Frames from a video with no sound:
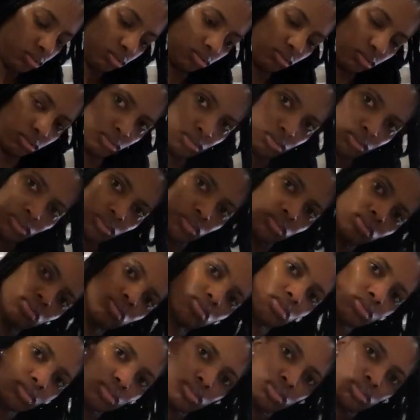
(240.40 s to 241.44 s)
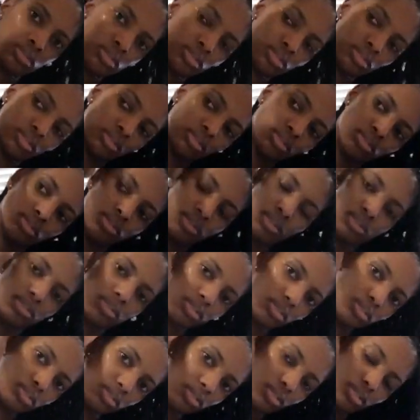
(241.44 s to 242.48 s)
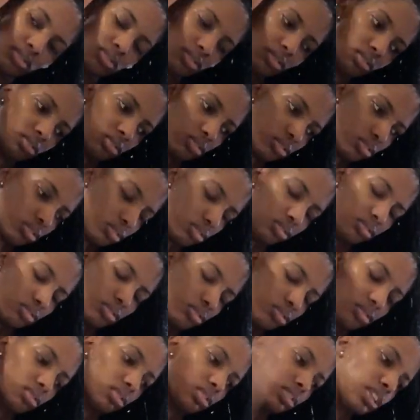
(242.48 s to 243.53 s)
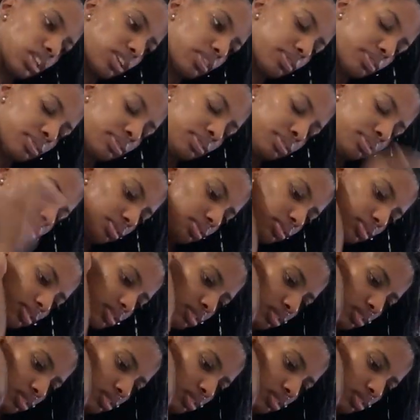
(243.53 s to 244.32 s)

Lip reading: a bit exposed below my locks.